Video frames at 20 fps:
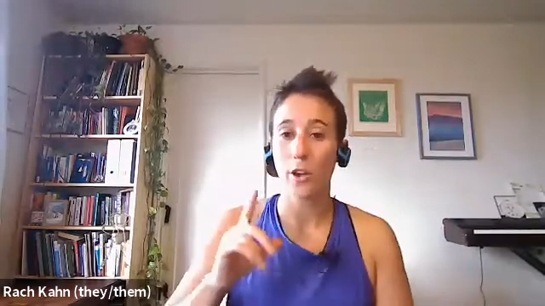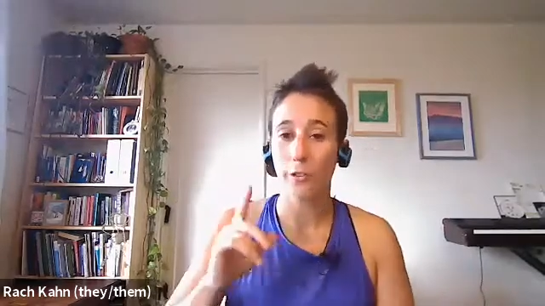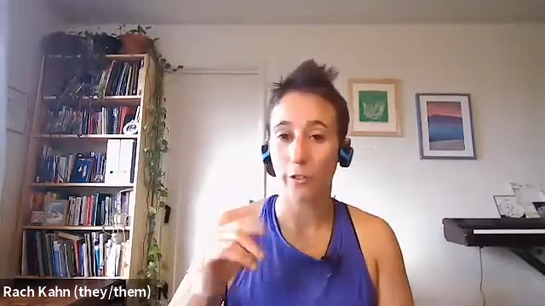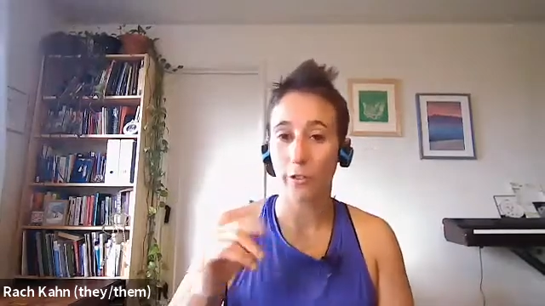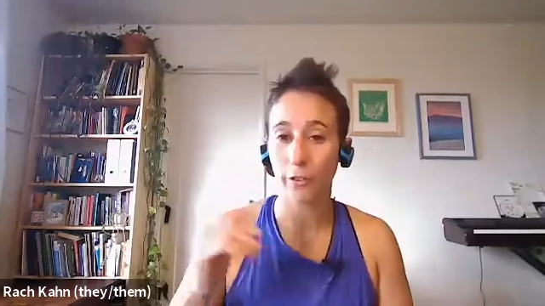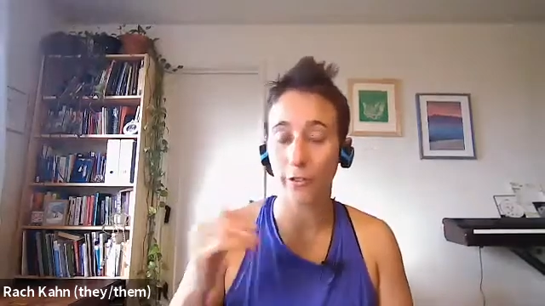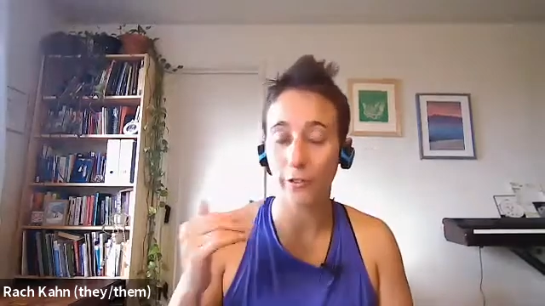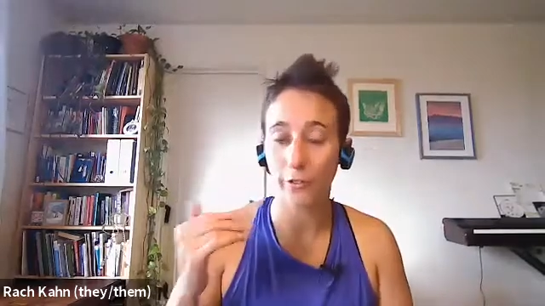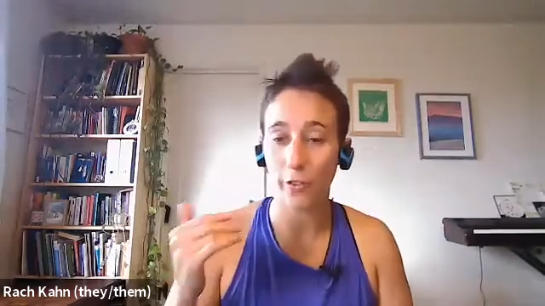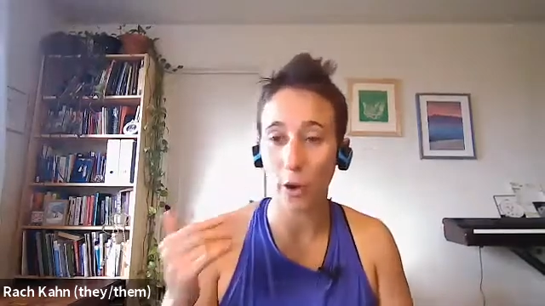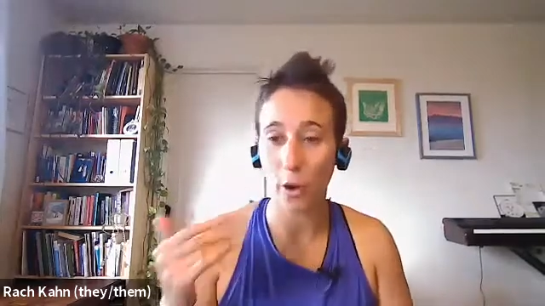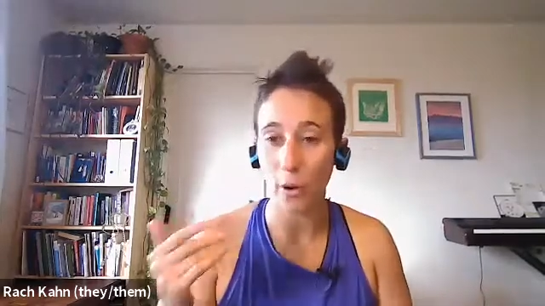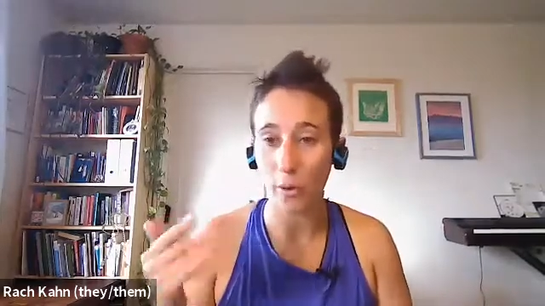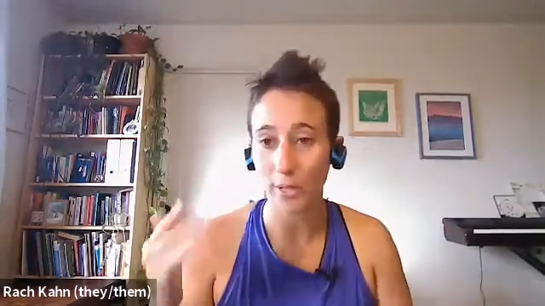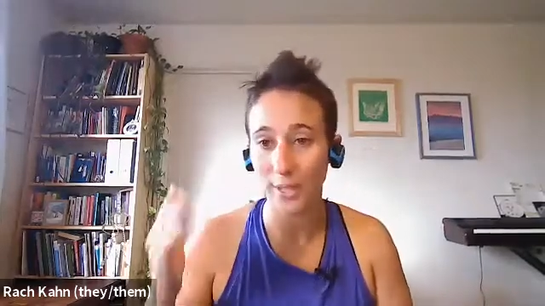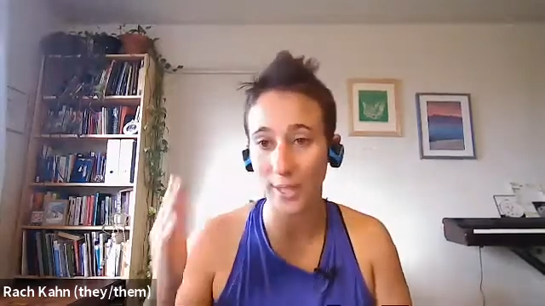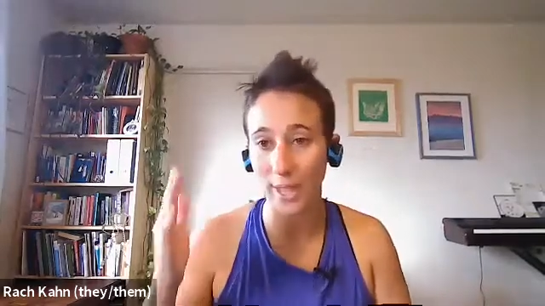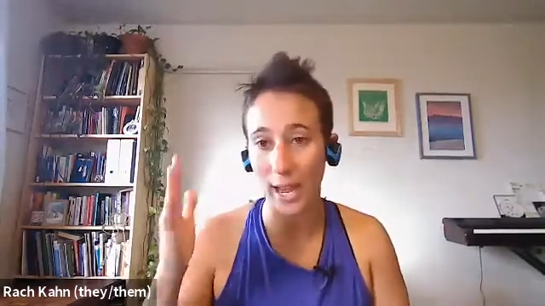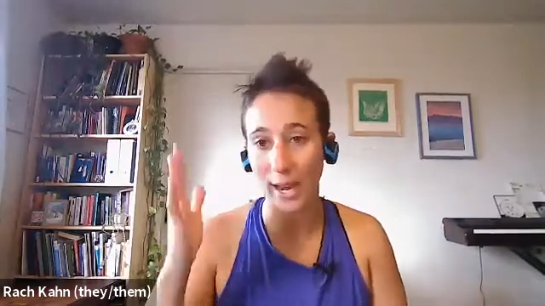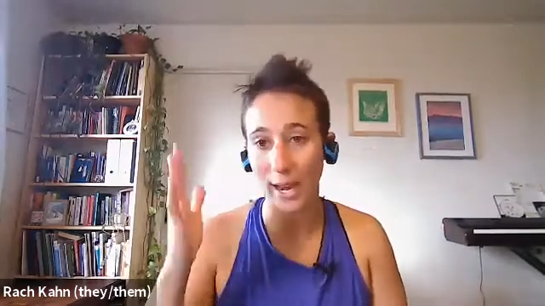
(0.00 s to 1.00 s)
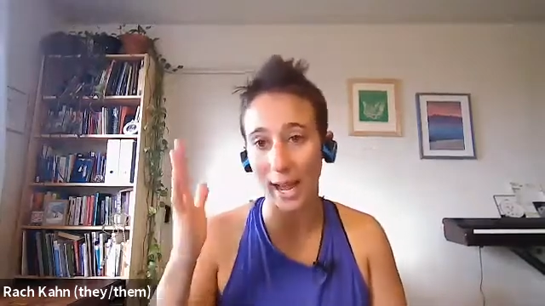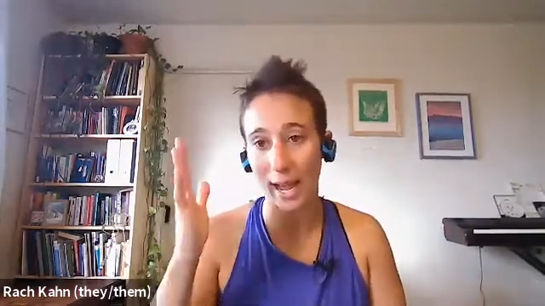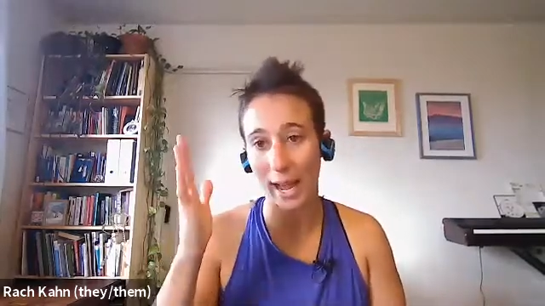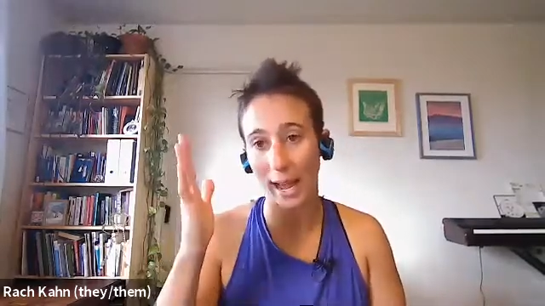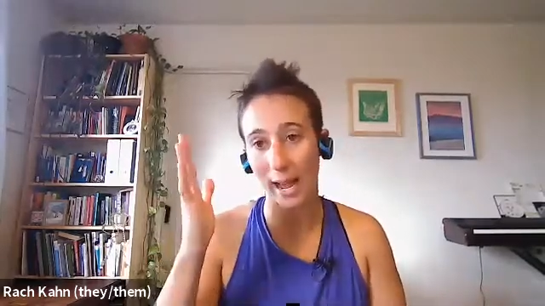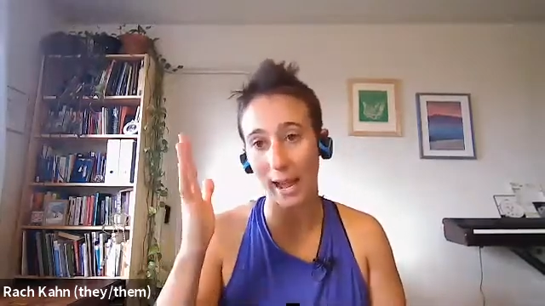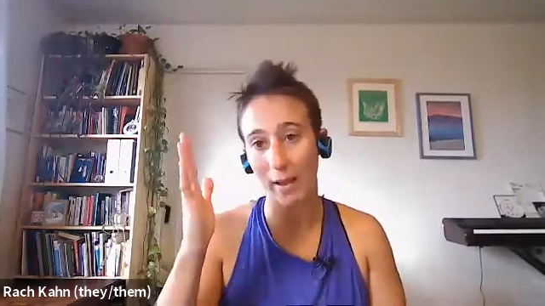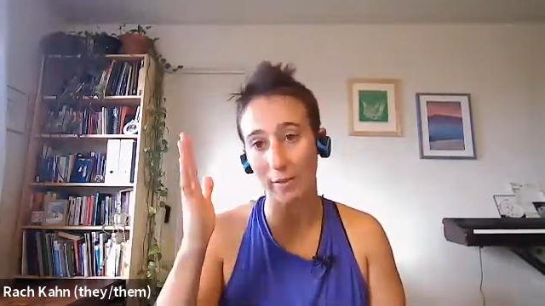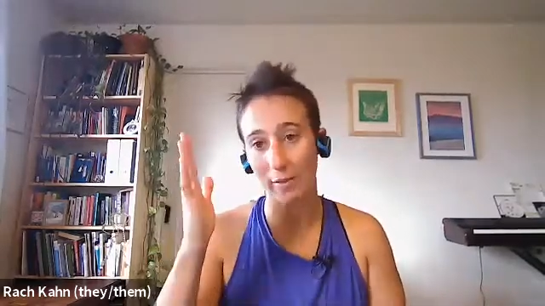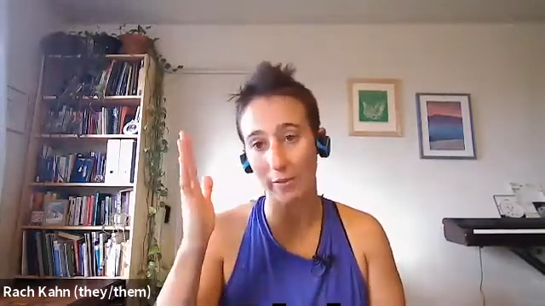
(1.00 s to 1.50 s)
For folks that
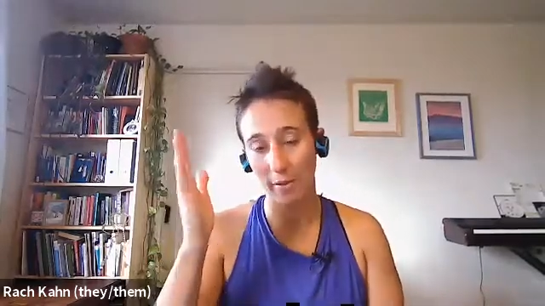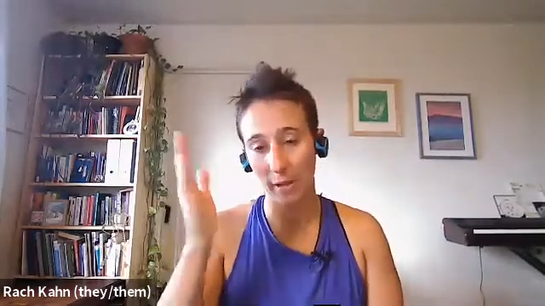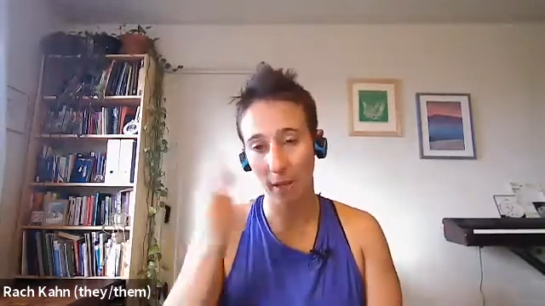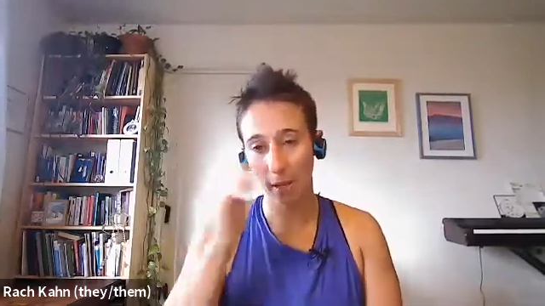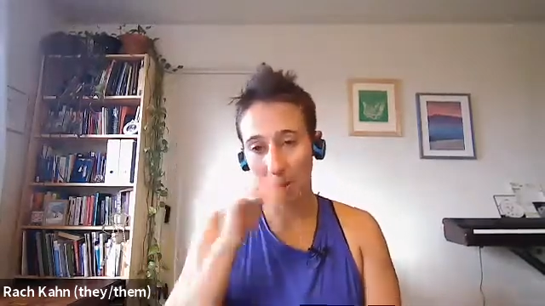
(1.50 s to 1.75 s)
have